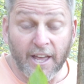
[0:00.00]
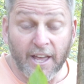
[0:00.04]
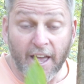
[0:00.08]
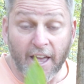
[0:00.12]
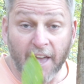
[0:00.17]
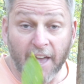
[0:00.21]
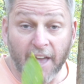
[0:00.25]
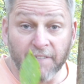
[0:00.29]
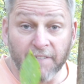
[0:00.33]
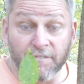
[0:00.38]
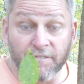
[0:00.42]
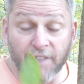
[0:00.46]

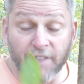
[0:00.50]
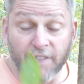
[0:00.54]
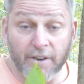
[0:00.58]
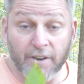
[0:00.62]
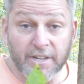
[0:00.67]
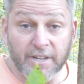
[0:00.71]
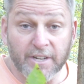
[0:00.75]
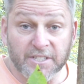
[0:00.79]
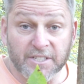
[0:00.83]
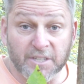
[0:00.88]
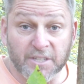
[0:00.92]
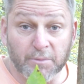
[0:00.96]
and
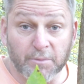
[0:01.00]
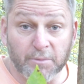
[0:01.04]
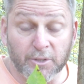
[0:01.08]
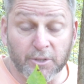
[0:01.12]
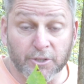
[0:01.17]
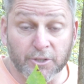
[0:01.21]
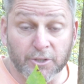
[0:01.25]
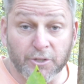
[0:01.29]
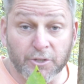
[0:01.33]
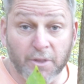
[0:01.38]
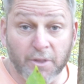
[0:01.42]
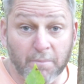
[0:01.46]
very similar
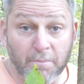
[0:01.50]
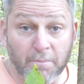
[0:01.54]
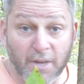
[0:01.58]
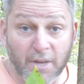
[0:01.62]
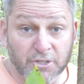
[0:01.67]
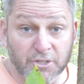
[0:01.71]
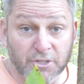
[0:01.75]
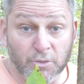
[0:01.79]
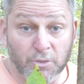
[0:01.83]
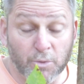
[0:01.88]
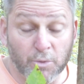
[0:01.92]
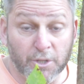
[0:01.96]
to the
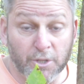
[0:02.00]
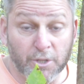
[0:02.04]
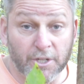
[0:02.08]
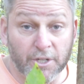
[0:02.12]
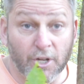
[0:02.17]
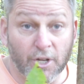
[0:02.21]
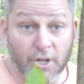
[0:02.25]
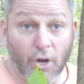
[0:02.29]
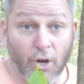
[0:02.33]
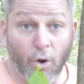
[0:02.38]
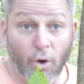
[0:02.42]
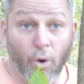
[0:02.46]
musclewood
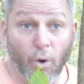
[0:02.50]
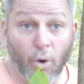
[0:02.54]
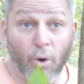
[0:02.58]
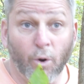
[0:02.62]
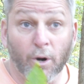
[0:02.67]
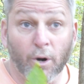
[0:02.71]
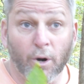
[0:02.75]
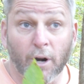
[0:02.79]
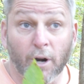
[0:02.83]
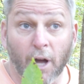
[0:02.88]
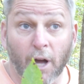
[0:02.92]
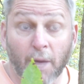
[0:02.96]

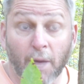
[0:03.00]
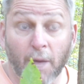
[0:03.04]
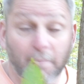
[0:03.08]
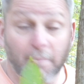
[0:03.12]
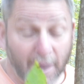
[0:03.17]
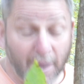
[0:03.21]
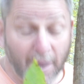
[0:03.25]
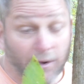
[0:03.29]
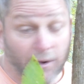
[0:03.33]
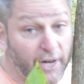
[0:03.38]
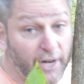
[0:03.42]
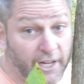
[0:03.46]
or
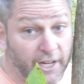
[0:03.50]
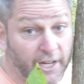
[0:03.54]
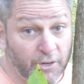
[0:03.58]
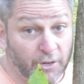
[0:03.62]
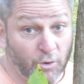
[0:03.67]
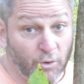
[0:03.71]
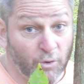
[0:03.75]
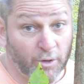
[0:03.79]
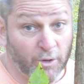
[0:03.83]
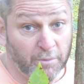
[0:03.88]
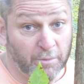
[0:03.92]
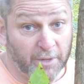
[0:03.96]
American
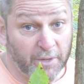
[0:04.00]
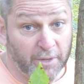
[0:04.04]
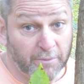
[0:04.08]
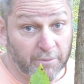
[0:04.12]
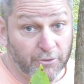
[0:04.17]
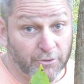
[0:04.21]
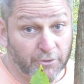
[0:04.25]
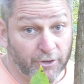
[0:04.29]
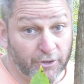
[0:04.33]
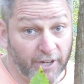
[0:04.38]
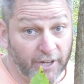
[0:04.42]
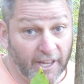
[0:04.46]
hornbeam
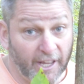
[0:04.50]
tree